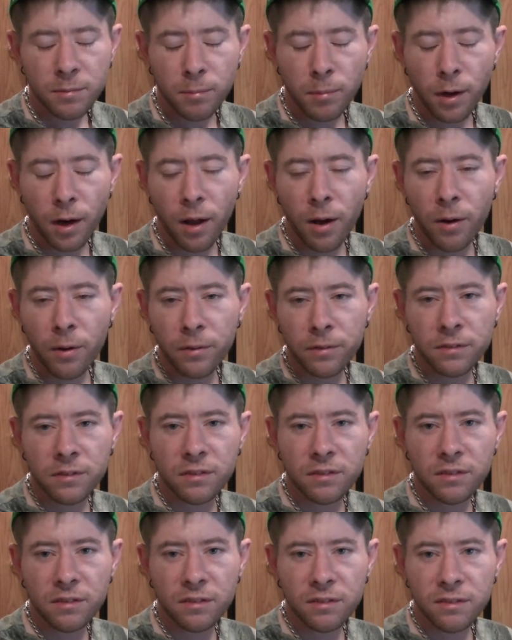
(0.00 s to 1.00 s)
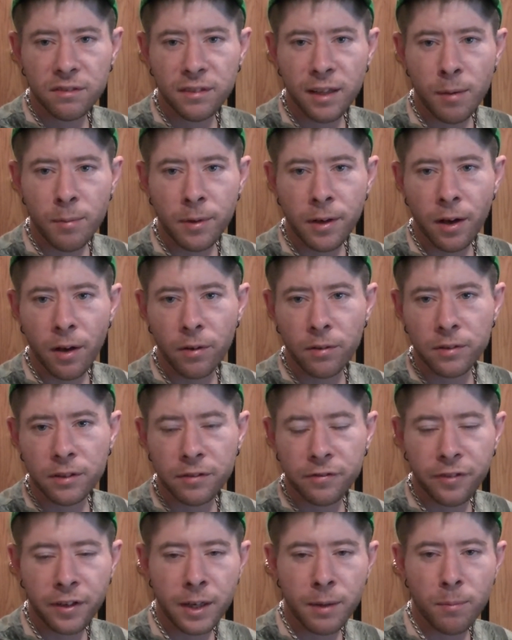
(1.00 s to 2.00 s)
below and let me know
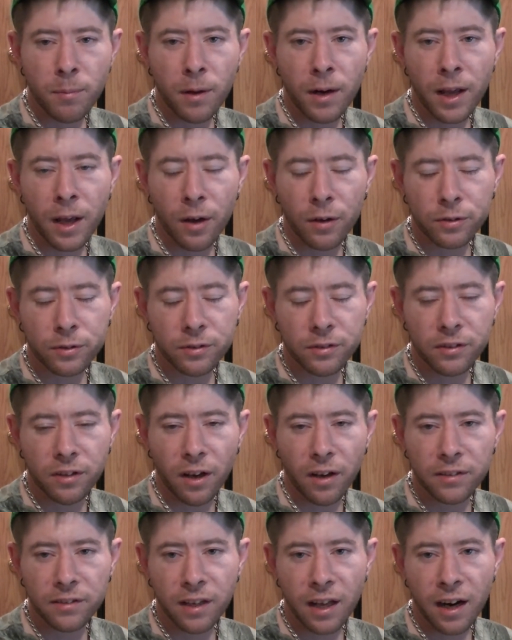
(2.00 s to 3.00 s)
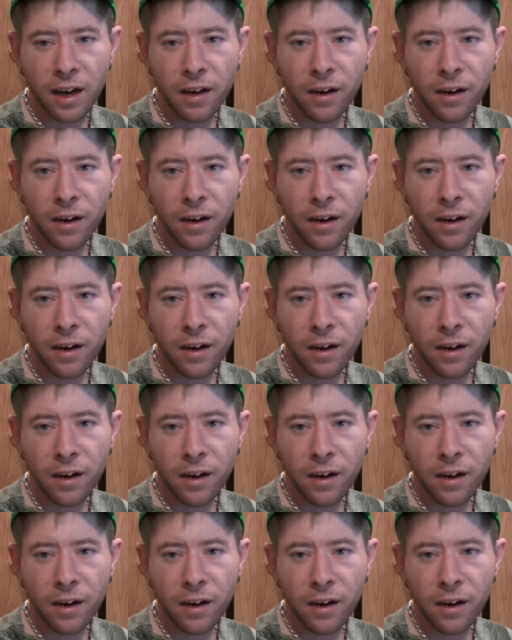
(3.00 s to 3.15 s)
if anybody else does that.